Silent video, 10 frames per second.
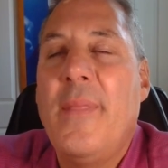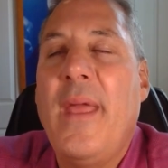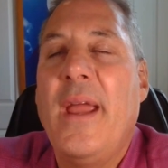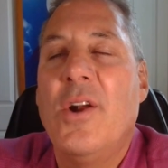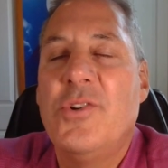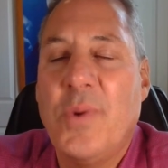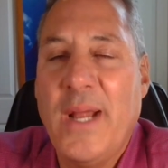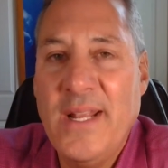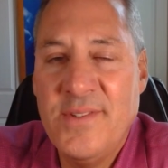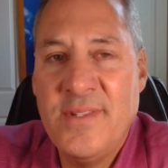they are
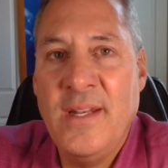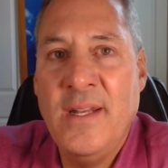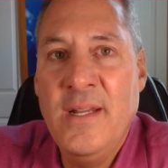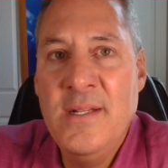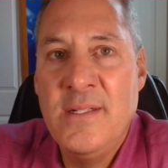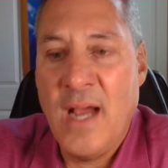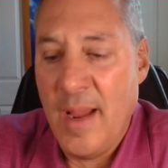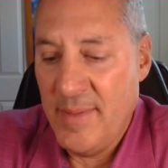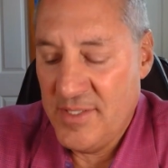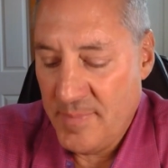transcending
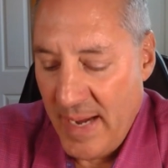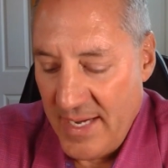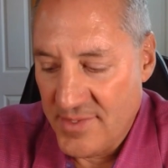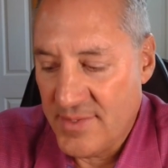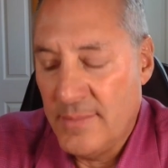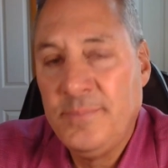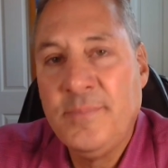time and space.